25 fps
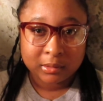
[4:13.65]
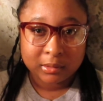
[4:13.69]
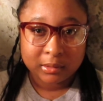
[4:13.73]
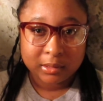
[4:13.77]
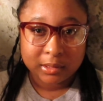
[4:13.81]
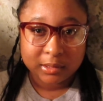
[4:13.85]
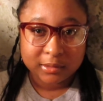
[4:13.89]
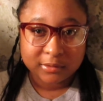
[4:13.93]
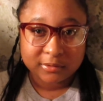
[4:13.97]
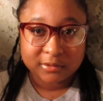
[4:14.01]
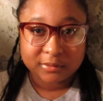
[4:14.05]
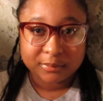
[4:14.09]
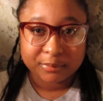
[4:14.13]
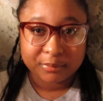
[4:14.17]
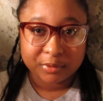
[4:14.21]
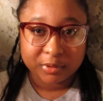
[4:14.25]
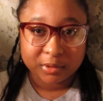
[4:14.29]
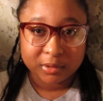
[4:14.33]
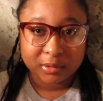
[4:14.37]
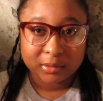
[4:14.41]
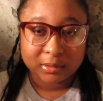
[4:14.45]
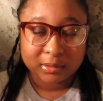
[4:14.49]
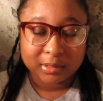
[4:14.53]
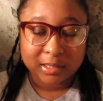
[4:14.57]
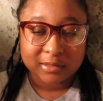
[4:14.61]
in
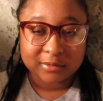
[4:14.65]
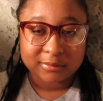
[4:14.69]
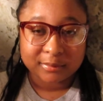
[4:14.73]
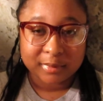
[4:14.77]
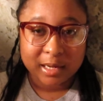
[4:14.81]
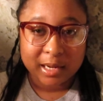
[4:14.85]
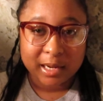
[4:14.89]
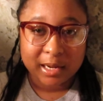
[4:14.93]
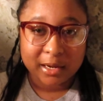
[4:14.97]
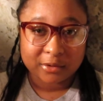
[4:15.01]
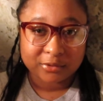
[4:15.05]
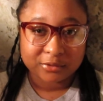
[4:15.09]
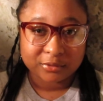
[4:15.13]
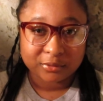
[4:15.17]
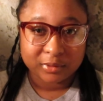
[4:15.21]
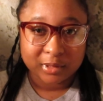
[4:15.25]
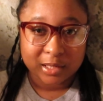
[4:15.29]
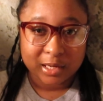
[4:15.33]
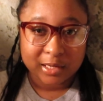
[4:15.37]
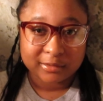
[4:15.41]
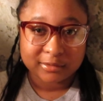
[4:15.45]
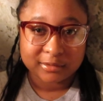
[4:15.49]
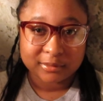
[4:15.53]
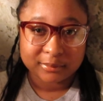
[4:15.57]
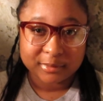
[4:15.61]
spring. That's my actual
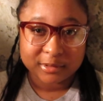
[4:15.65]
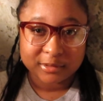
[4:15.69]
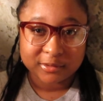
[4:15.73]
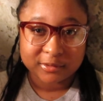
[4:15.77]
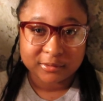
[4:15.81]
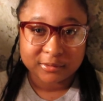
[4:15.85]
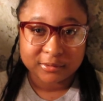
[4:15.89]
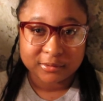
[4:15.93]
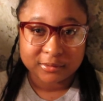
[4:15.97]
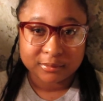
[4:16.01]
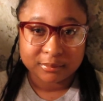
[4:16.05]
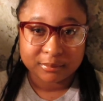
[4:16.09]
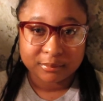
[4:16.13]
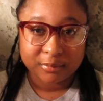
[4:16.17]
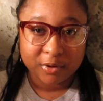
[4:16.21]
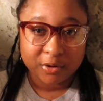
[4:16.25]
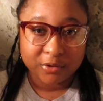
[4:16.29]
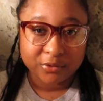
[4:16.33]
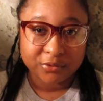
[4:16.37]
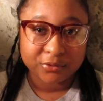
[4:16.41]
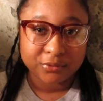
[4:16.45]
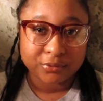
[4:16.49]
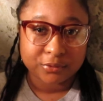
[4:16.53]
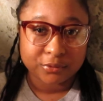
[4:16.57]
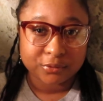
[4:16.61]
last semester,
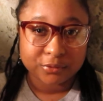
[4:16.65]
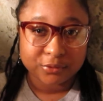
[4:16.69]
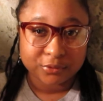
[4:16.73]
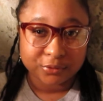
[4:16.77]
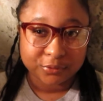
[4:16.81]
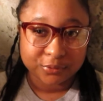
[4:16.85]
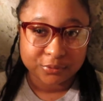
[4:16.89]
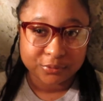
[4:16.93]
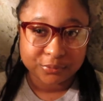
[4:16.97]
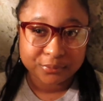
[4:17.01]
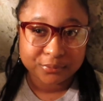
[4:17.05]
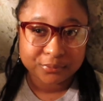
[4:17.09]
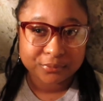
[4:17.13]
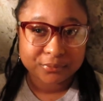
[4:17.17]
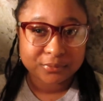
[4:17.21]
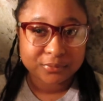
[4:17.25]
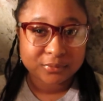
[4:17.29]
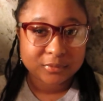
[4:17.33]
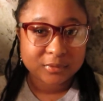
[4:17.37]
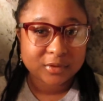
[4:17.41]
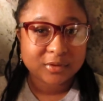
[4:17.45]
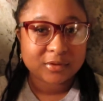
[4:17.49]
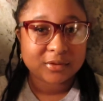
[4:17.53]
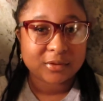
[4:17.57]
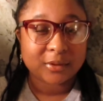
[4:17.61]
March through June.
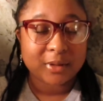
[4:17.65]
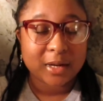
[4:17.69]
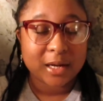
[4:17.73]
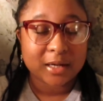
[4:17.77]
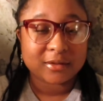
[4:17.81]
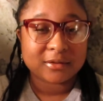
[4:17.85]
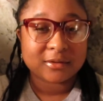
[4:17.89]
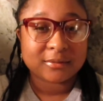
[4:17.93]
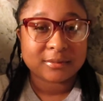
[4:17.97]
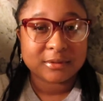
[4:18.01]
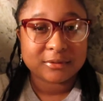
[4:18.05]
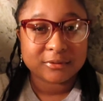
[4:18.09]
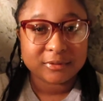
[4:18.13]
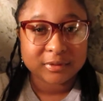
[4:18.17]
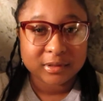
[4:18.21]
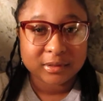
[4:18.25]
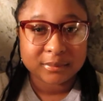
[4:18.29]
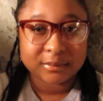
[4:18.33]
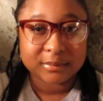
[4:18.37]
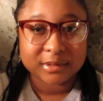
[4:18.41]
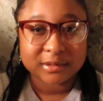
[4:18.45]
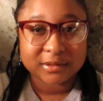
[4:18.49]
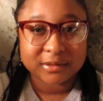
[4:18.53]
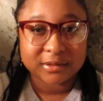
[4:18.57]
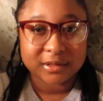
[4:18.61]
So I just been really
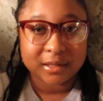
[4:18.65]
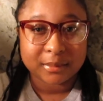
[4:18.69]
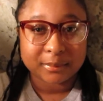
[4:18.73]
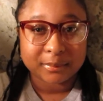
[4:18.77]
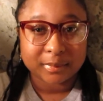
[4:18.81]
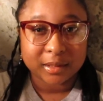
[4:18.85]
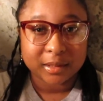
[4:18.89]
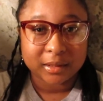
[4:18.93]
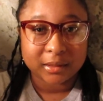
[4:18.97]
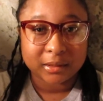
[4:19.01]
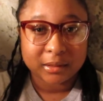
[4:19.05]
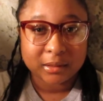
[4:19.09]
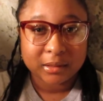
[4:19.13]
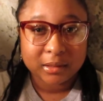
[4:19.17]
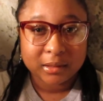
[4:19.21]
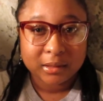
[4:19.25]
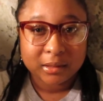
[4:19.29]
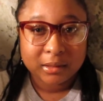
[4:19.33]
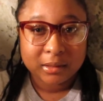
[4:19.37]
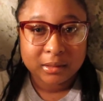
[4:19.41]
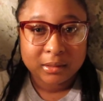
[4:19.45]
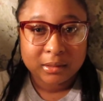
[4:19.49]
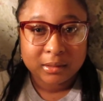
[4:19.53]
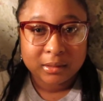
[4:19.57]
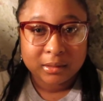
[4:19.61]
busy. I'm like,
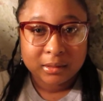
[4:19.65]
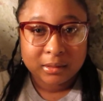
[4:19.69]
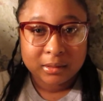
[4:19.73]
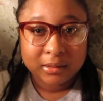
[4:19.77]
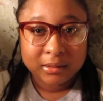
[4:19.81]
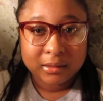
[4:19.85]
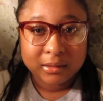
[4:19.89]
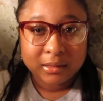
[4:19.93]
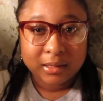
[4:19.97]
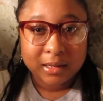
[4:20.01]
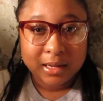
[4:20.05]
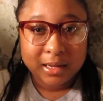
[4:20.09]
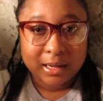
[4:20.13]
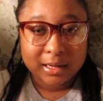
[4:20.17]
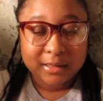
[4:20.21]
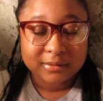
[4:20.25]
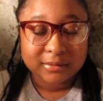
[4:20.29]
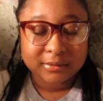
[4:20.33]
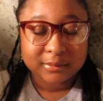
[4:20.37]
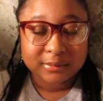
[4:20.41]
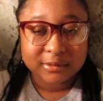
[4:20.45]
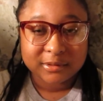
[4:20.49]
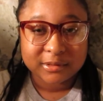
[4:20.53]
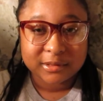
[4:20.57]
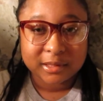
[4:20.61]
I had
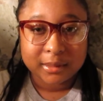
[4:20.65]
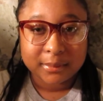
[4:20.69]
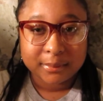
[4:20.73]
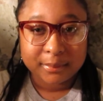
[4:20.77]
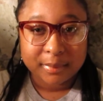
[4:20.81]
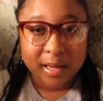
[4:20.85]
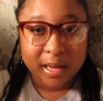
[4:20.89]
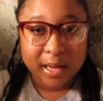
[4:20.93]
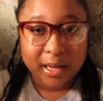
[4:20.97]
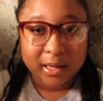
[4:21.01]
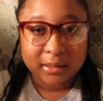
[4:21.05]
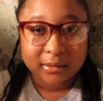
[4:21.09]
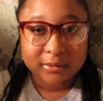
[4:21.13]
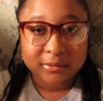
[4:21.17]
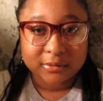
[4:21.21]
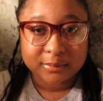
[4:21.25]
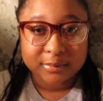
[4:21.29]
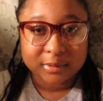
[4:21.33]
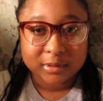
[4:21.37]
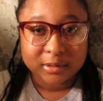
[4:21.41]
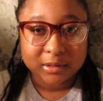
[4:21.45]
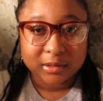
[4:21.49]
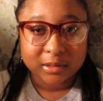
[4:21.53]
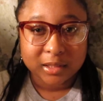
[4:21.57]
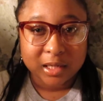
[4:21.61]
some setbacks
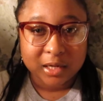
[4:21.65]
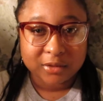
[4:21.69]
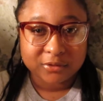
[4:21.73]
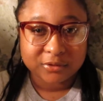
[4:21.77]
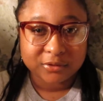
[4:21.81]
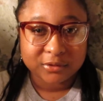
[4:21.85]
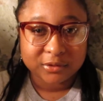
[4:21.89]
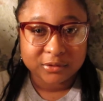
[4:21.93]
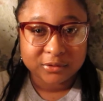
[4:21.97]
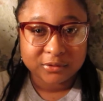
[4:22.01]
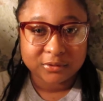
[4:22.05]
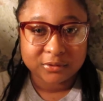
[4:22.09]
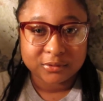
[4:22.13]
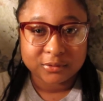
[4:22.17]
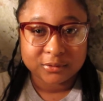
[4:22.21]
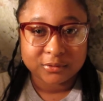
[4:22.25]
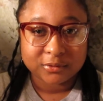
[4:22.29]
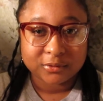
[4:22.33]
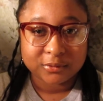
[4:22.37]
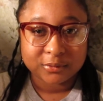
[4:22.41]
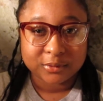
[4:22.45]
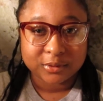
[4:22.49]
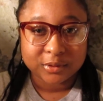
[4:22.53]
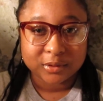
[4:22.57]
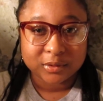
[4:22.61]
being a non-traditional
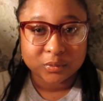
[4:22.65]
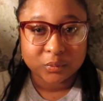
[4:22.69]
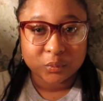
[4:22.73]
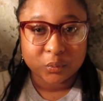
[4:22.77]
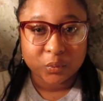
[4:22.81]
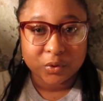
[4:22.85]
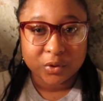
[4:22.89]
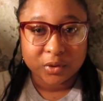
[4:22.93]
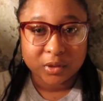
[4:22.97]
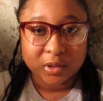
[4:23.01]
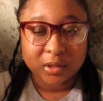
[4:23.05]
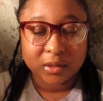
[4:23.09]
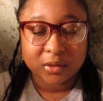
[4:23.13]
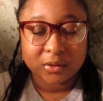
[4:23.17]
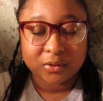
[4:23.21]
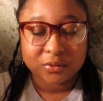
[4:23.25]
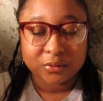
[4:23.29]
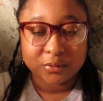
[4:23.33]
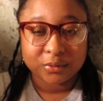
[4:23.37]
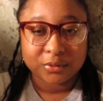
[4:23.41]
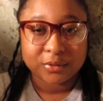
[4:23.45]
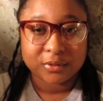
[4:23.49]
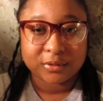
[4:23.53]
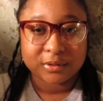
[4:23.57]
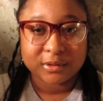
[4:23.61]
student, working and
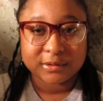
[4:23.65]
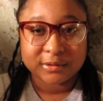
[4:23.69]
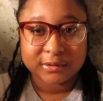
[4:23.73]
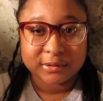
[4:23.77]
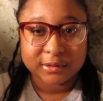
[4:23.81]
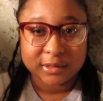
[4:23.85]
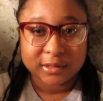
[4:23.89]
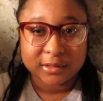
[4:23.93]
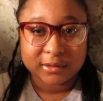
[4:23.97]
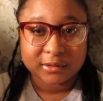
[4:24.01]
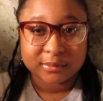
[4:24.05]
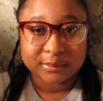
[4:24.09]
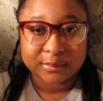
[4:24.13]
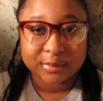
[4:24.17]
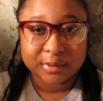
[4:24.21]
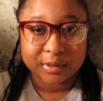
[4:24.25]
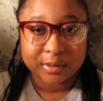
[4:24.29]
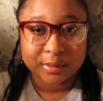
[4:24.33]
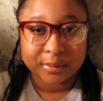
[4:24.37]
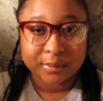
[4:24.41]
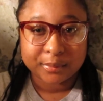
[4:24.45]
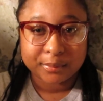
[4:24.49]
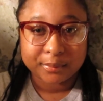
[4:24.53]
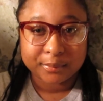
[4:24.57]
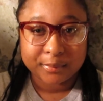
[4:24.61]
doing all these things,
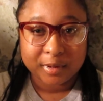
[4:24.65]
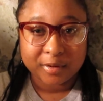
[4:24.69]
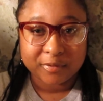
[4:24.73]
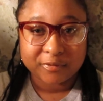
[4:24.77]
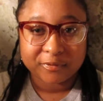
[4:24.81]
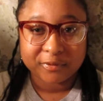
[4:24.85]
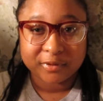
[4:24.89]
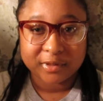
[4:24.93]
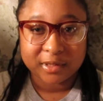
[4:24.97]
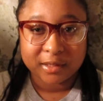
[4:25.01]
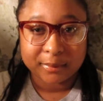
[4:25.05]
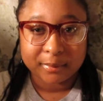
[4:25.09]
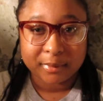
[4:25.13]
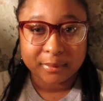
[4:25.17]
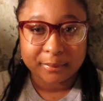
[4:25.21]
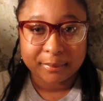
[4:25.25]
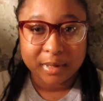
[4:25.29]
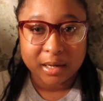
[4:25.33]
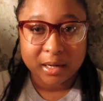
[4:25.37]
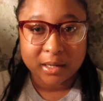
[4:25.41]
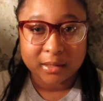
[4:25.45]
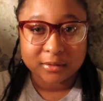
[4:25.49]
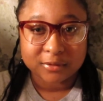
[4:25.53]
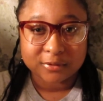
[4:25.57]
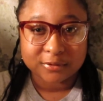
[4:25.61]
but I feel like my
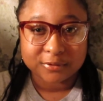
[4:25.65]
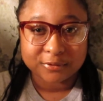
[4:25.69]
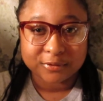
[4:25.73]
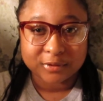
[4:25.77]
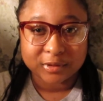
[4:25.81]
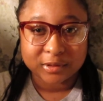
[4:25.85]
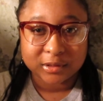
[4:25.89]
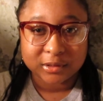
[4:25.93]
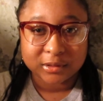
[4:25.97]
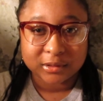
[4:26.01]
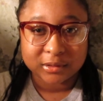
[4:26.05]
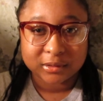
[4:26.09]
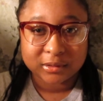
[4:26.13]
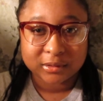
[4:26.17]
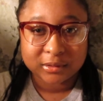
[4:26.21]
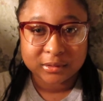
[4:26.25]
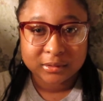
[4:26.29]
mind is really